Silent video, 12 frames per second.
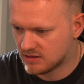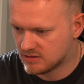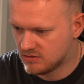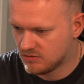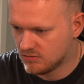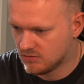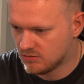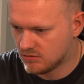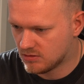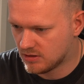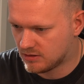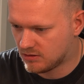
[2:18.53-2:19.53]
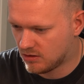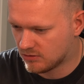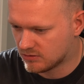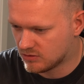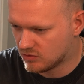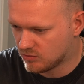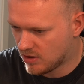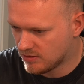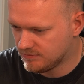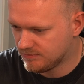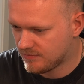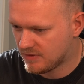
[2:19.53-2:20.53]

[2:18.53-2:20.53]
Let's do the content one.